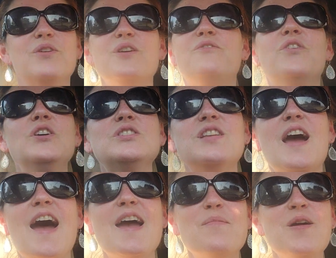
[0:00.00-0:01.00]
for the first
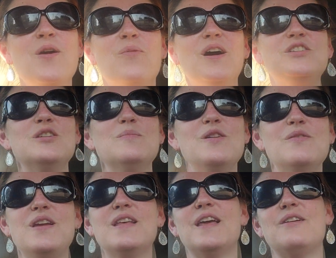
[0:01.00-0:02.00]
time, watching a
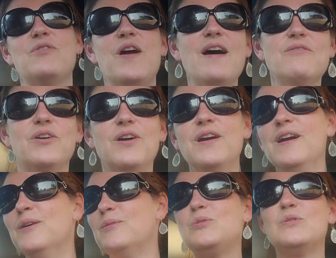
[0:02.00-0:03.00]
movie in like forever,
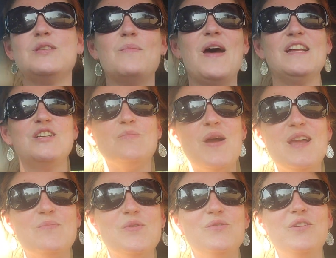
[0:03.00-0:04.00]
which was the Magic
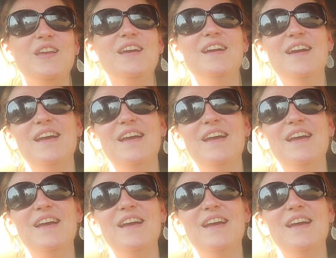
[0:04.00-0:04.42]
Mike movie.